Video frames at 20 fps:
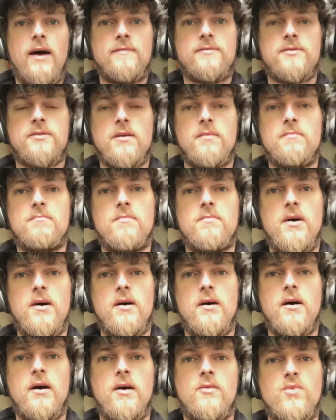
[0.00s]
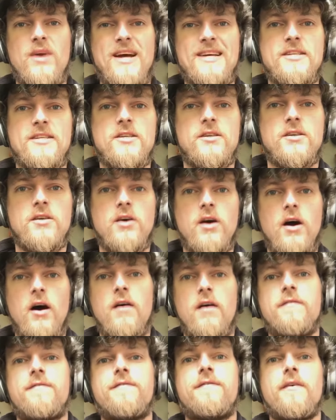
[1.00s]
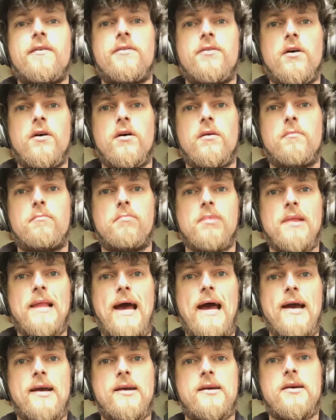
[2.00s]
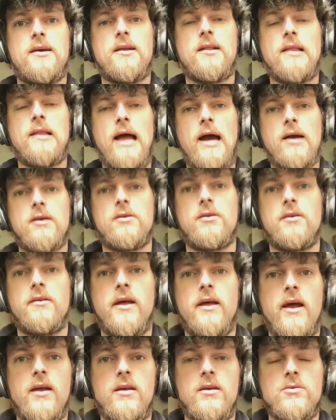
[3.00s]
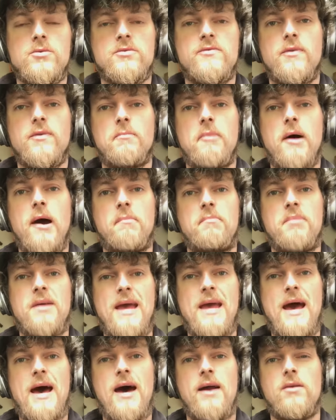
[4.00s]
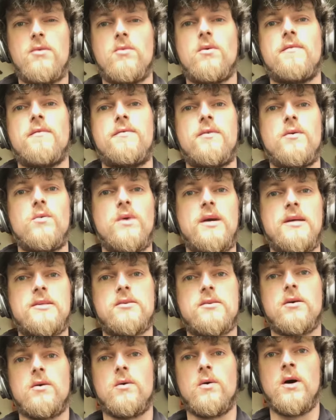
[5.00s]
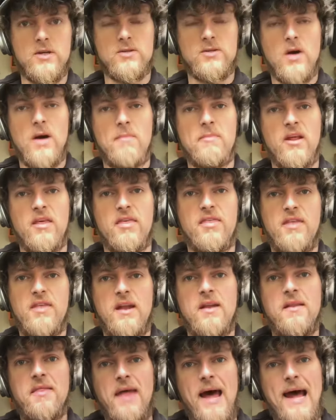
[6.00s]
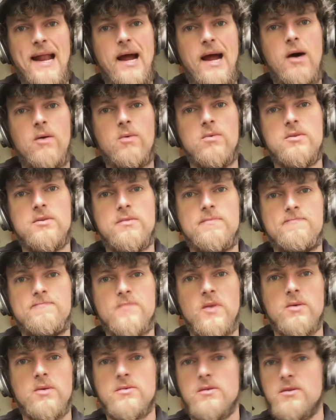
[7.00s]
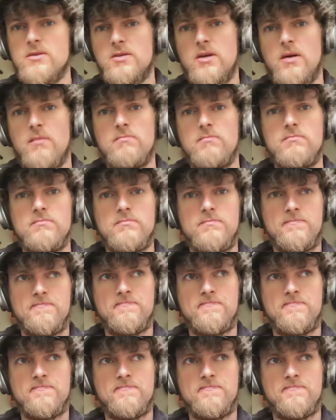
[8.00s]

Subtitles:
some rest of the black lacquer that I used for my piano a few weeks ago. So I'm gonna thin that out using some